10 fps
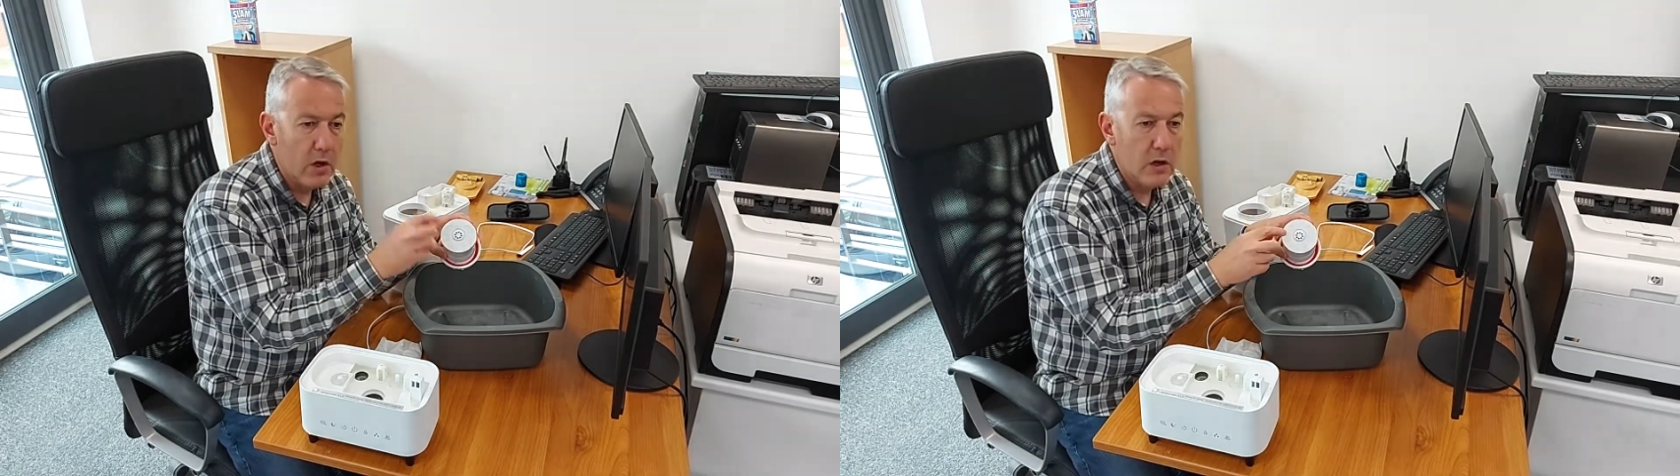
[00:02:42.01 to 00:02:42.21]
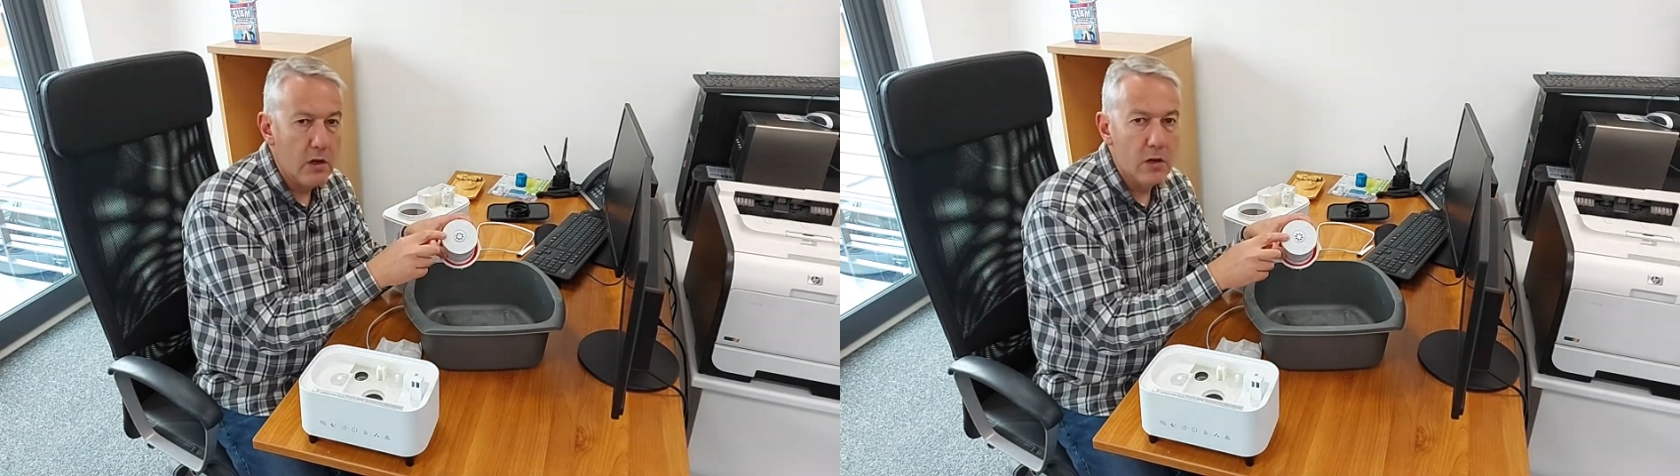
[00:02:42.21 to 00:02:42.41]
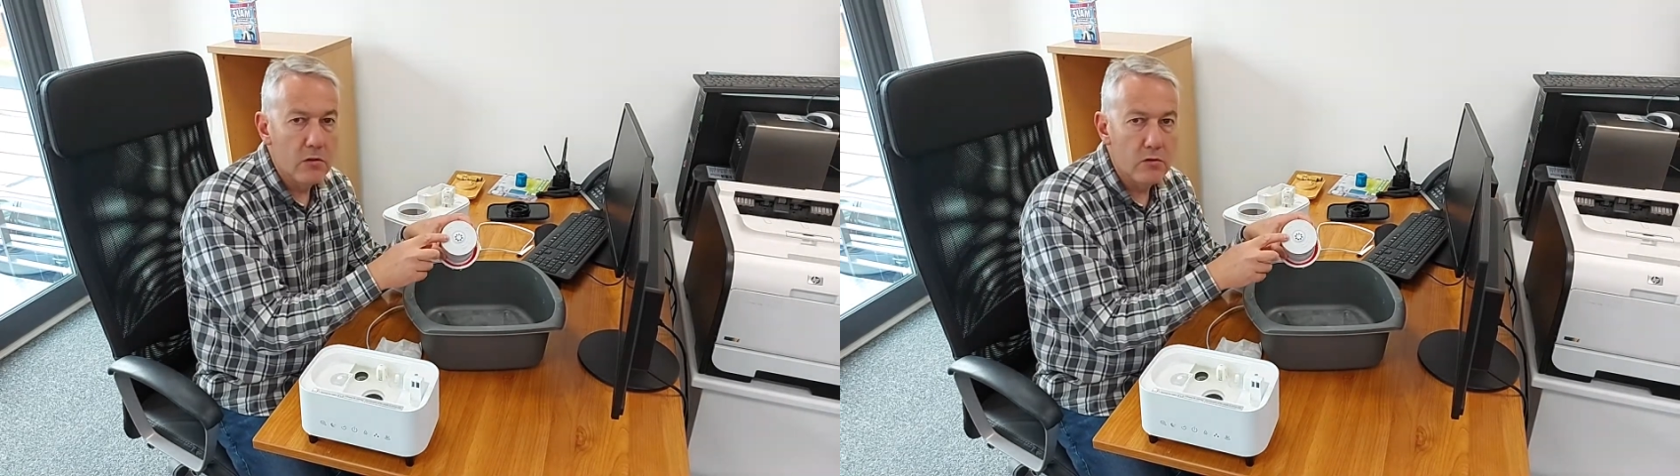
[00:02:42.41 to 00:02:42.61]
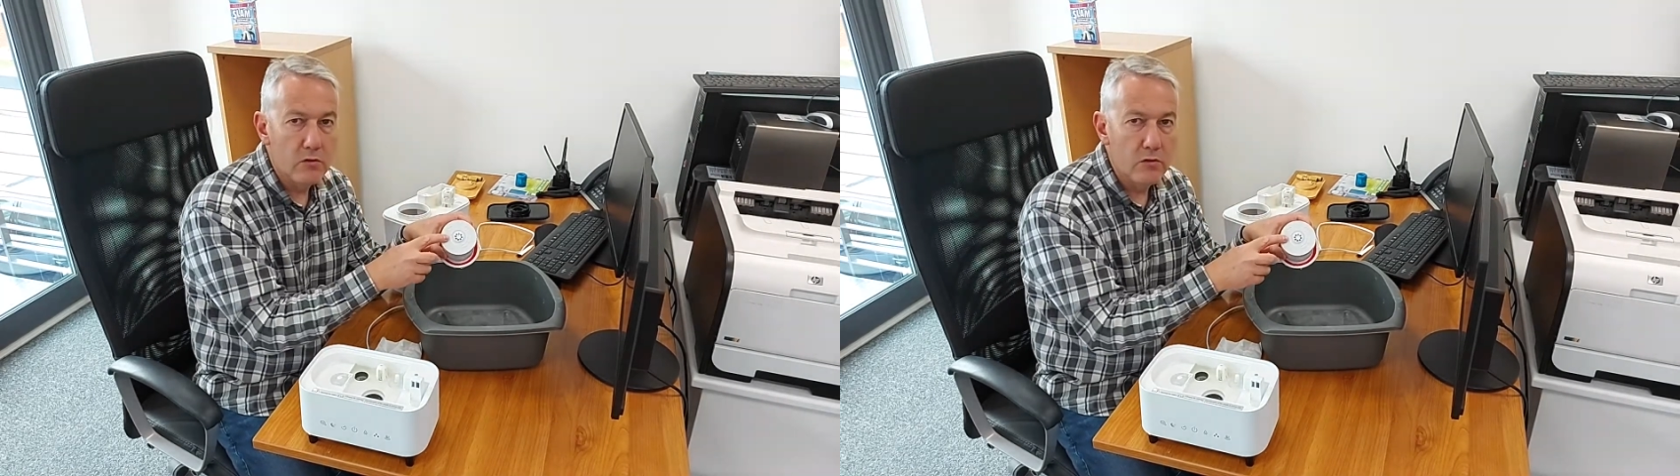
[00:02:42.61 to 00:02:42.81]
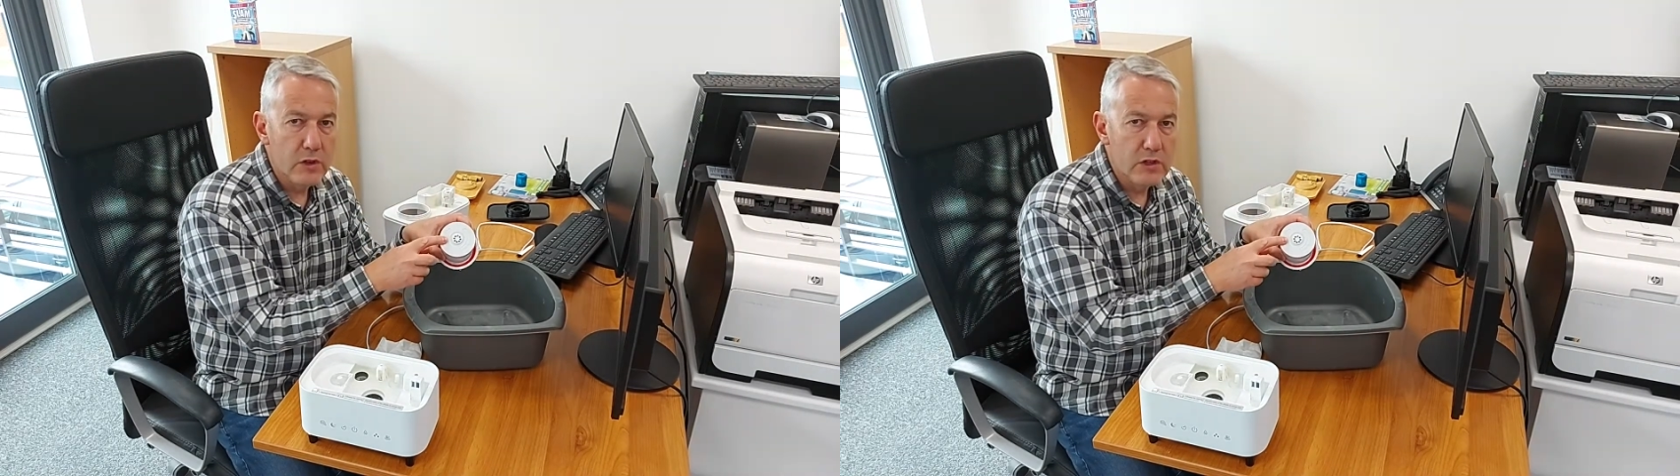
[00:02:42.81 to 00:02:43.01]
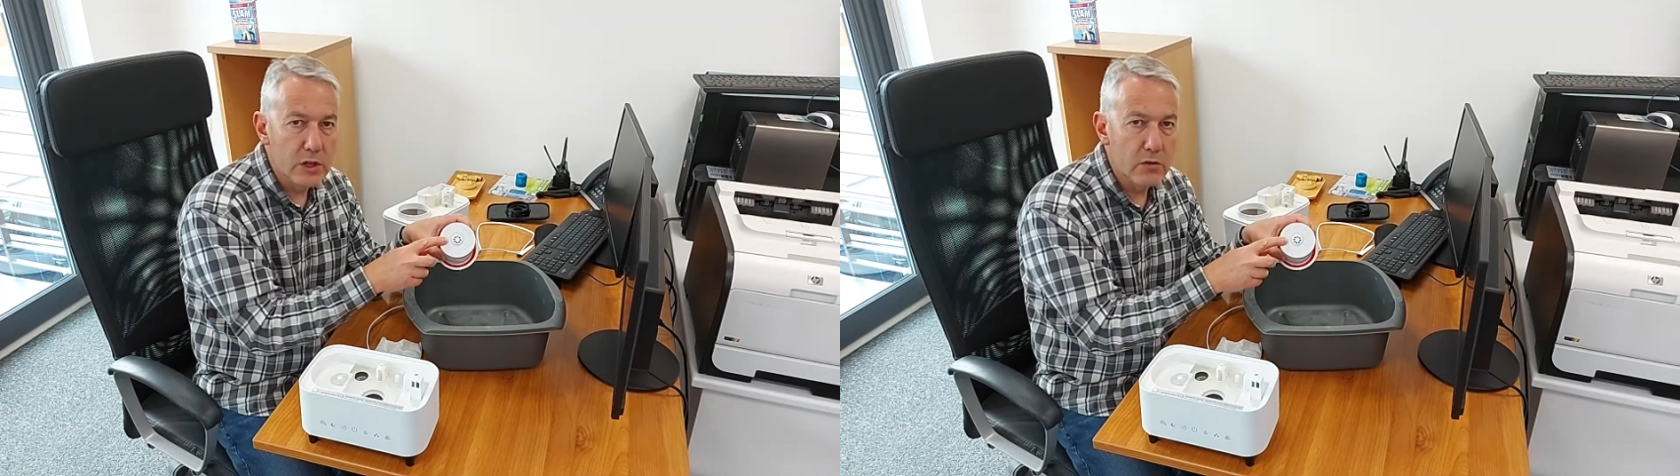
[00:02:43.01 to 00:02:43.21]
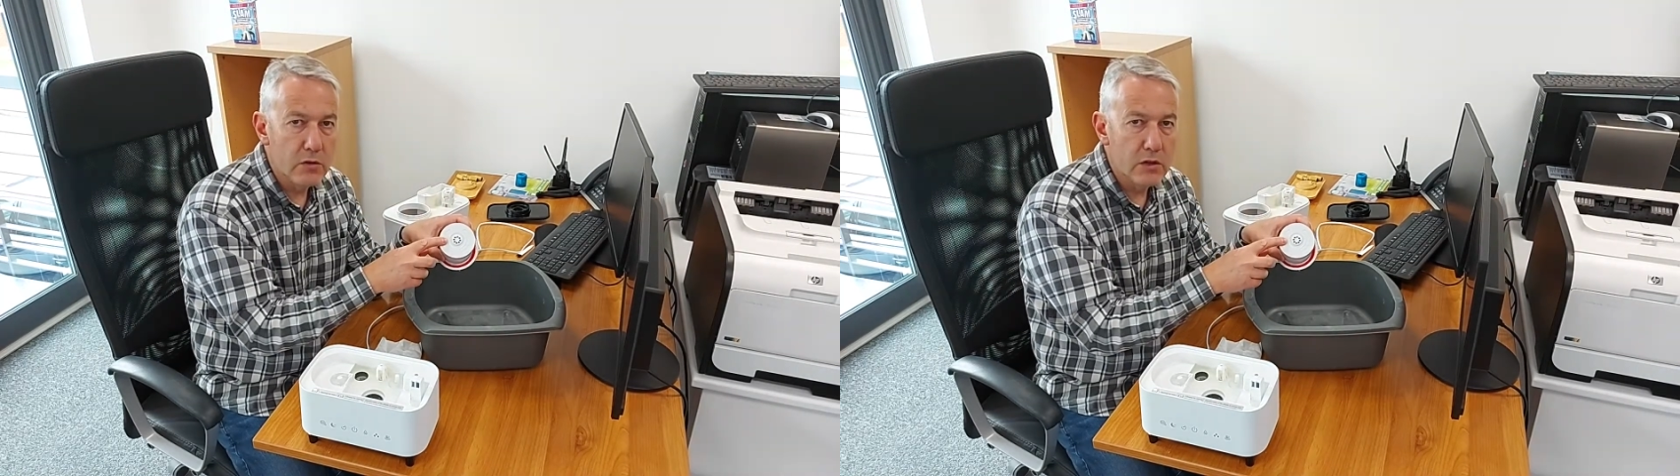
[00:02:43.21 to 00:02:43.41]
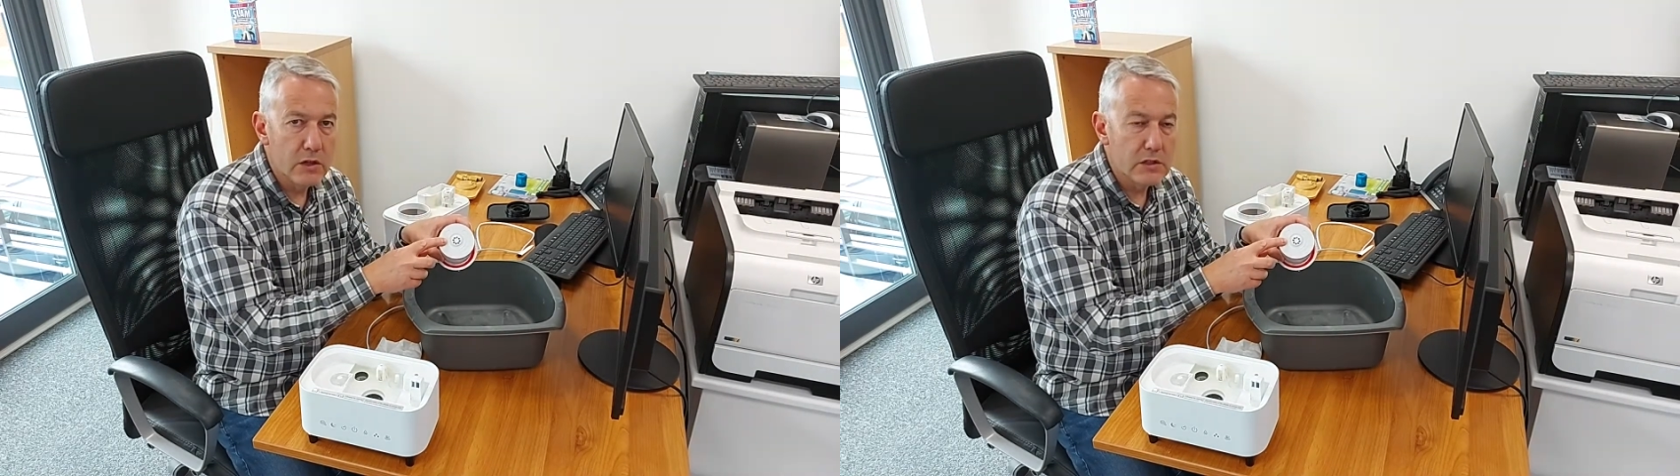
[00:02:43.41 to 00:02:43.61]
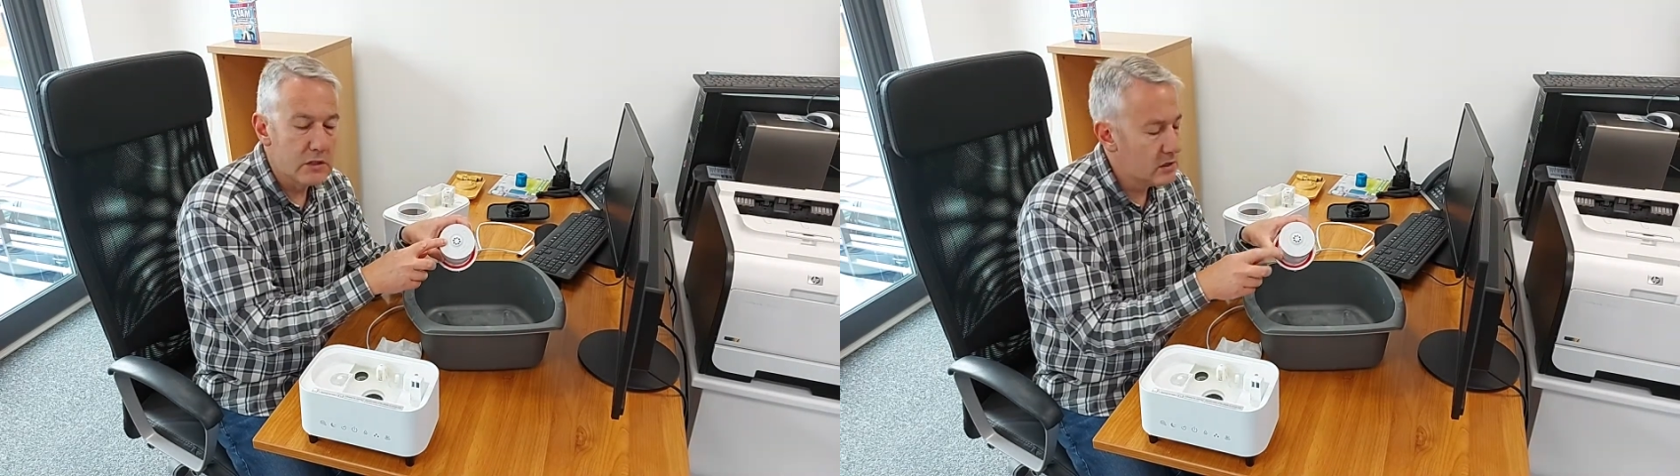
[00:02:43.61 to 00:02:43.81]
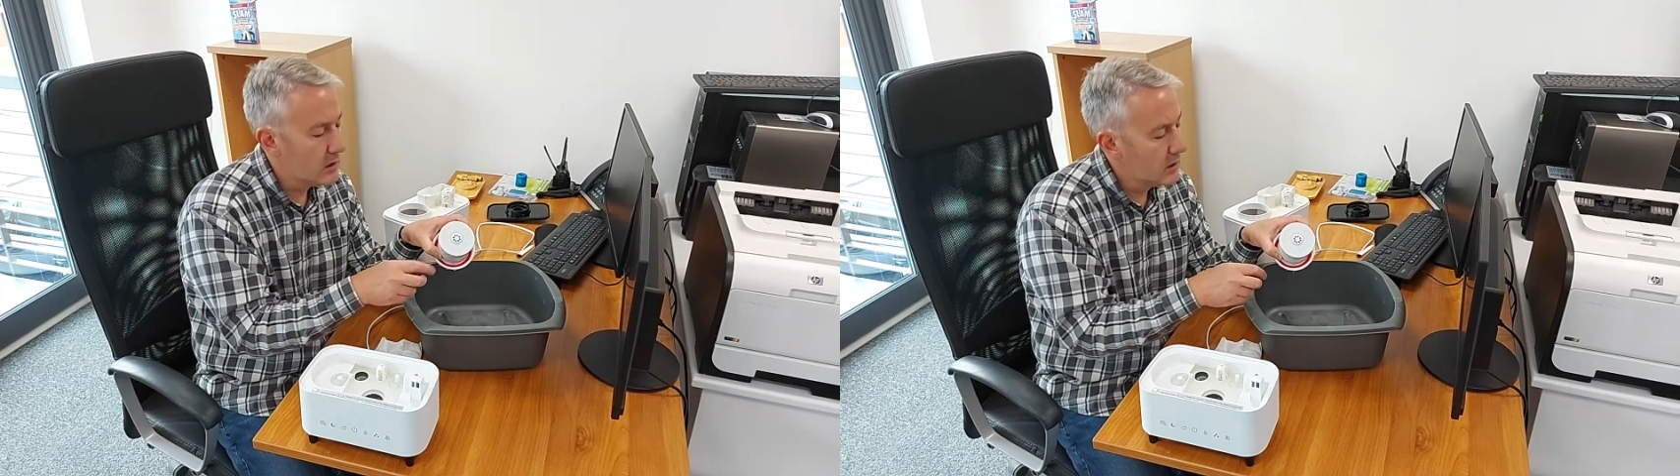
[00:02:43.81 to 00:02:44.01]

I'll re-soak this